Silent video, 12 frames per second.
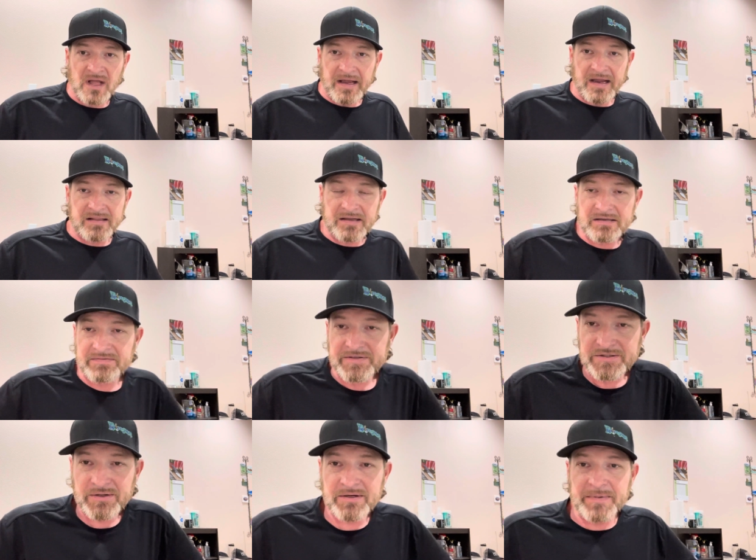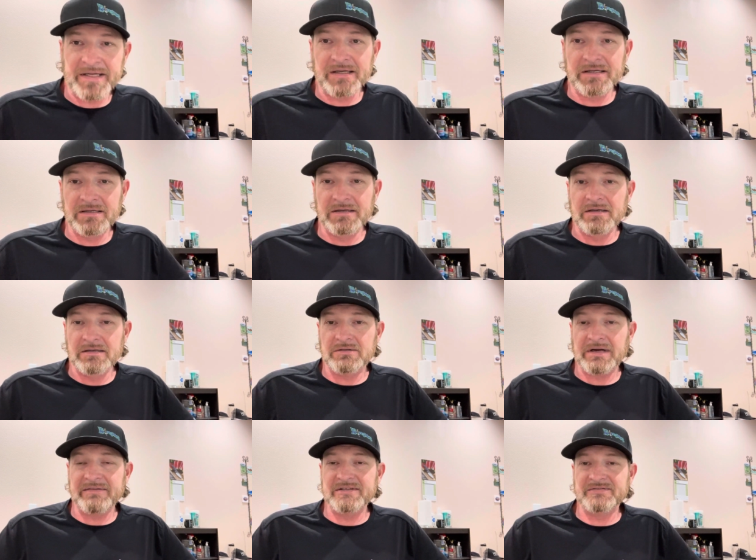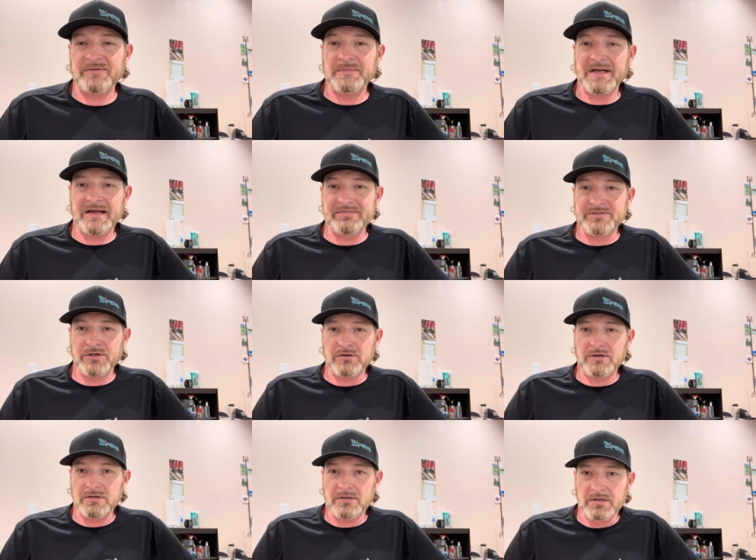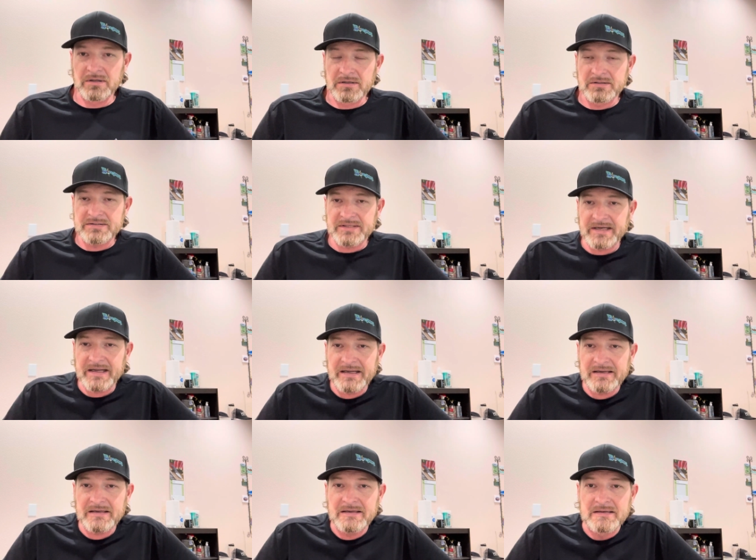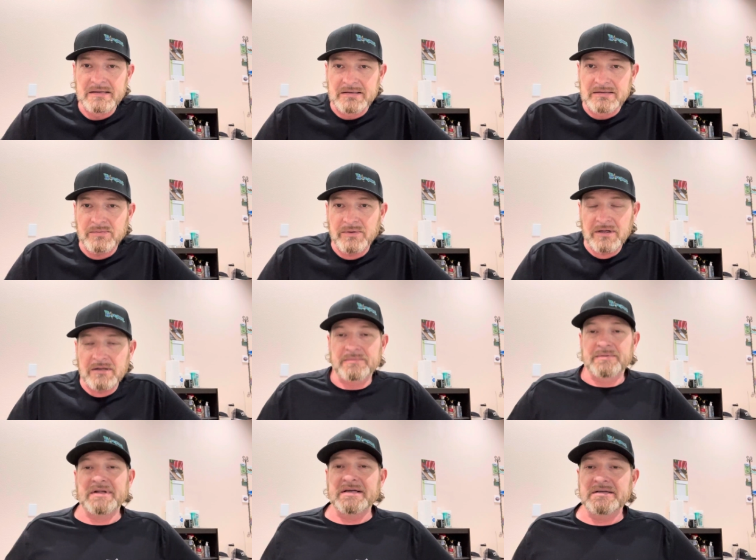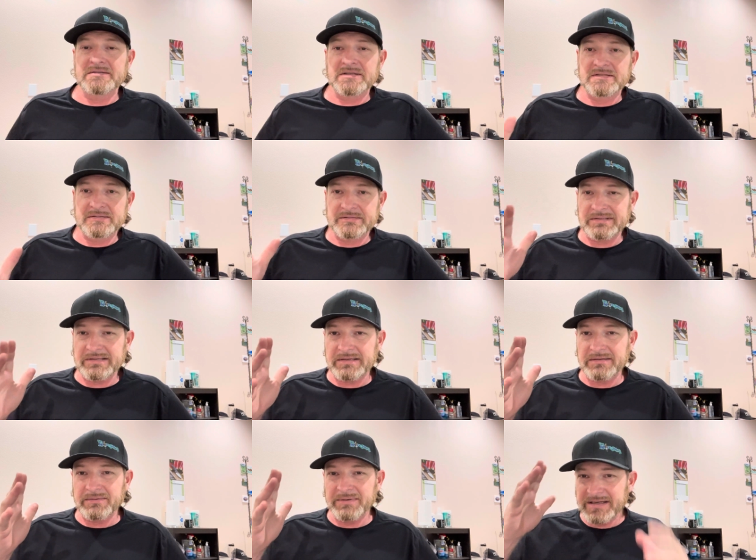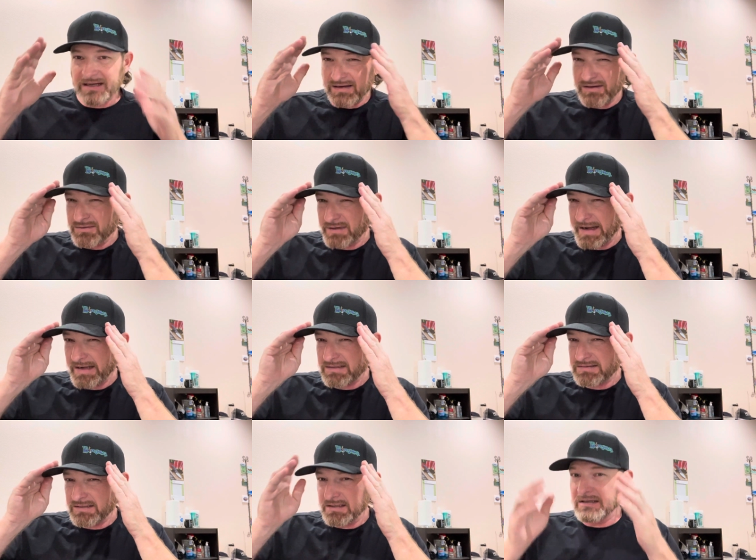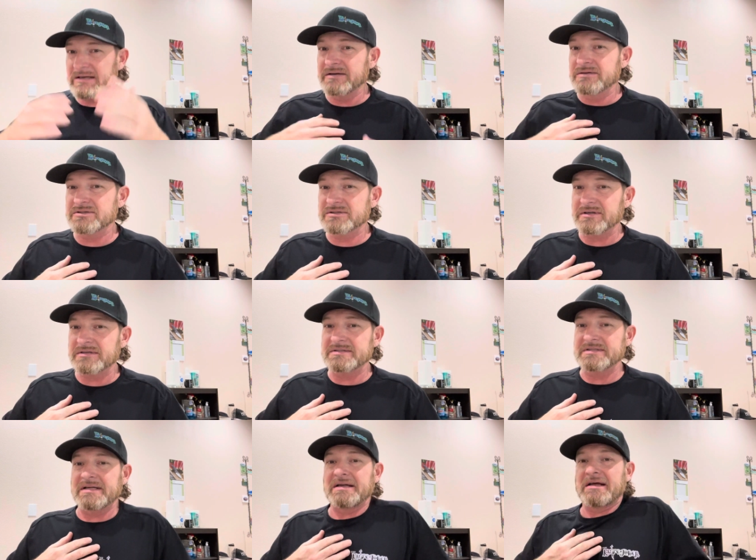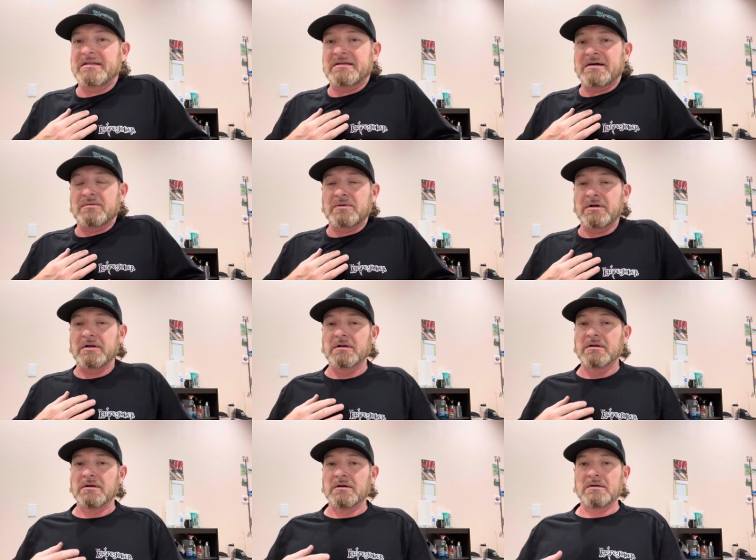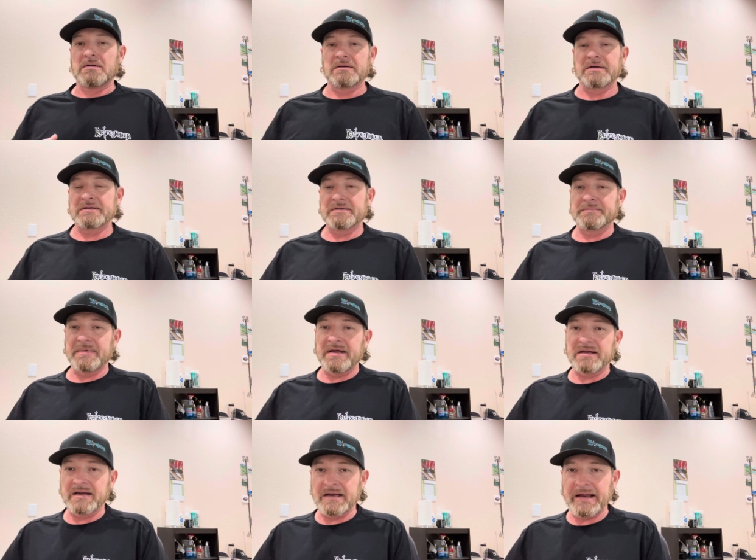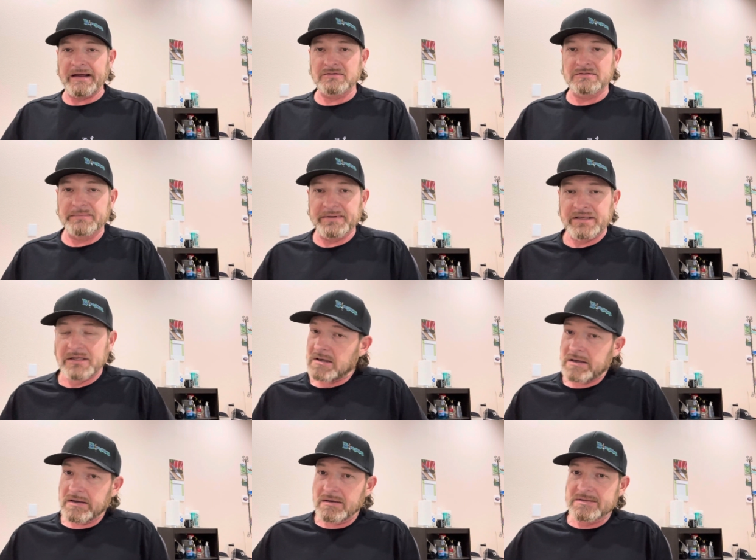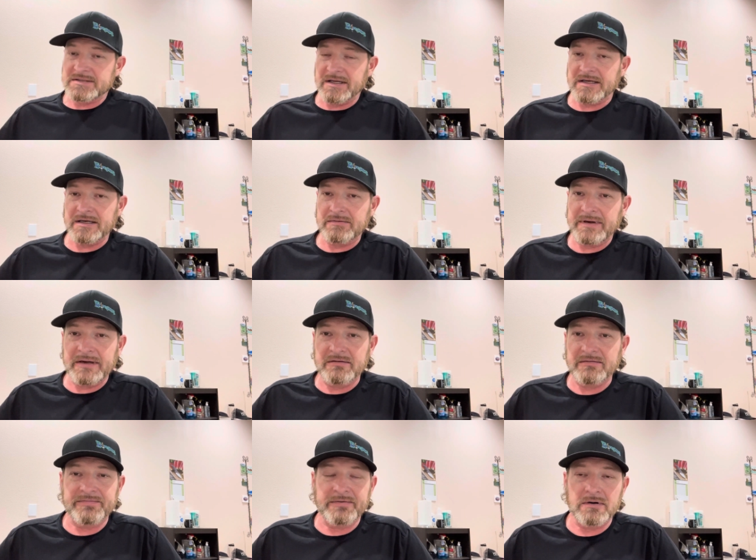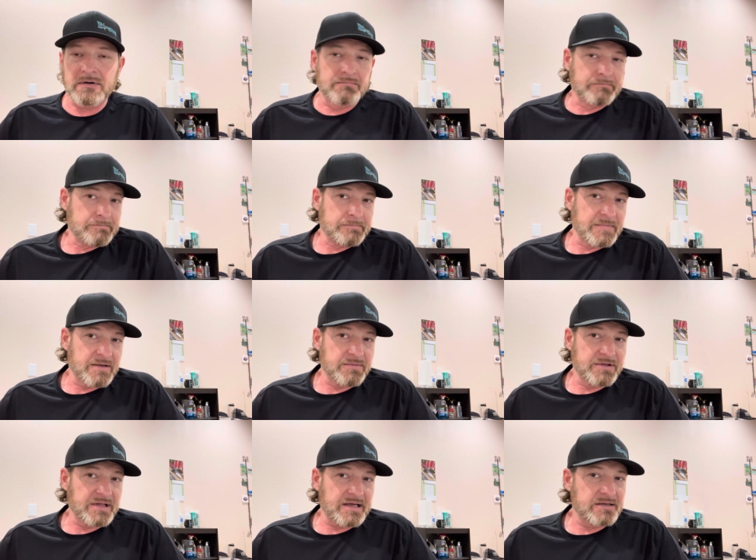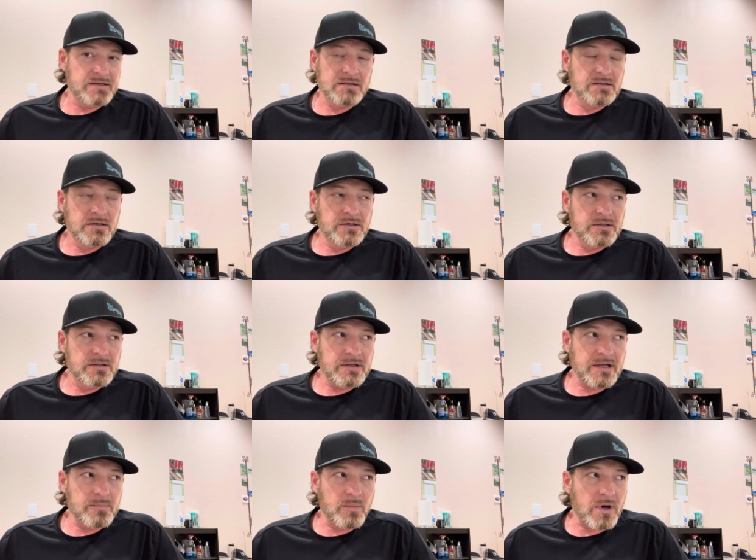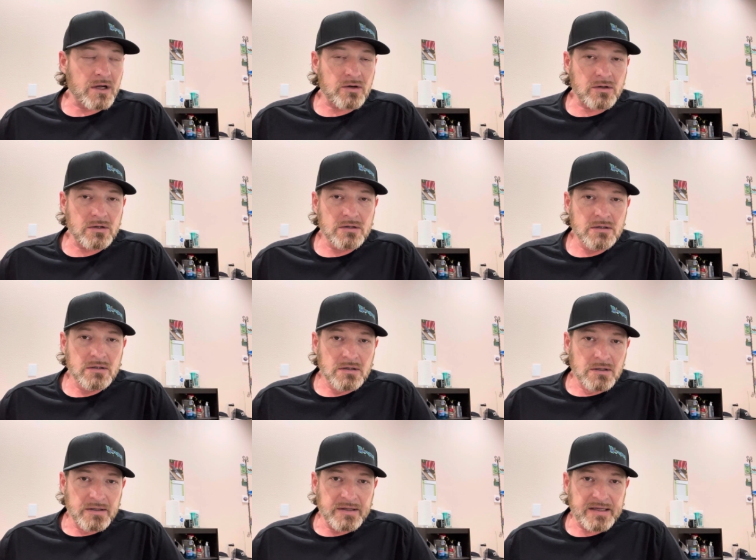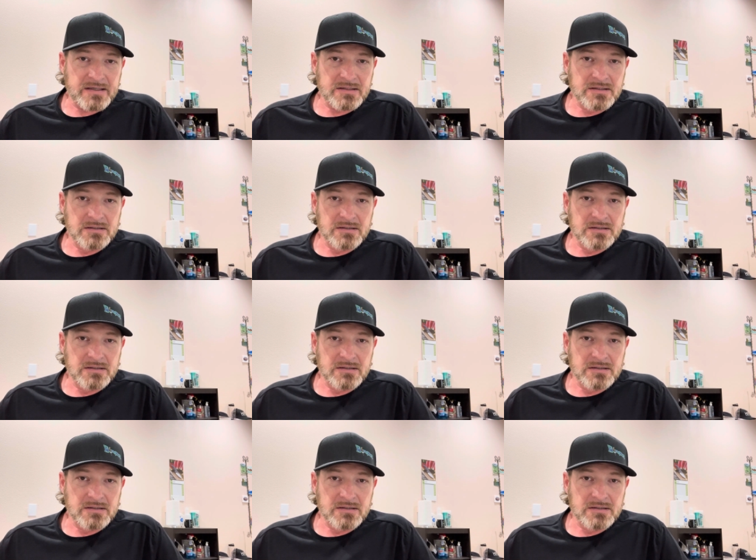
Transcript: Hey, thanks for joining me. Travis from The Knife Joker. Today, well, really just, we got new hats in and new shirts, and I thought, well, we didn't make an announcement. was looking around for maybe that, that model, that